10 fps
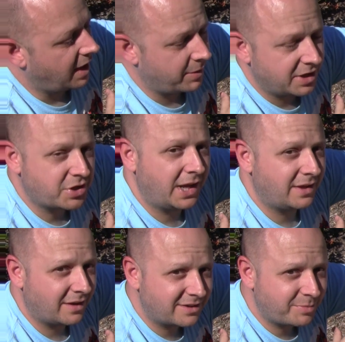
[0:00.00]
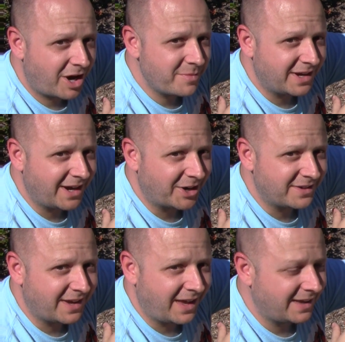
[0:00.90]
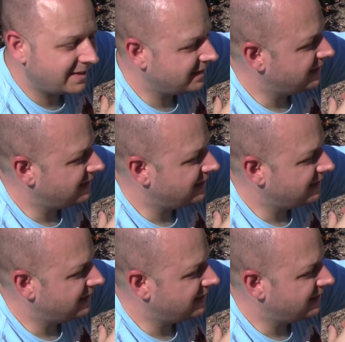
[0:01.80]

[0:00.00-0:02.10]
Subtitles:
I'm going to try a little experiment here today.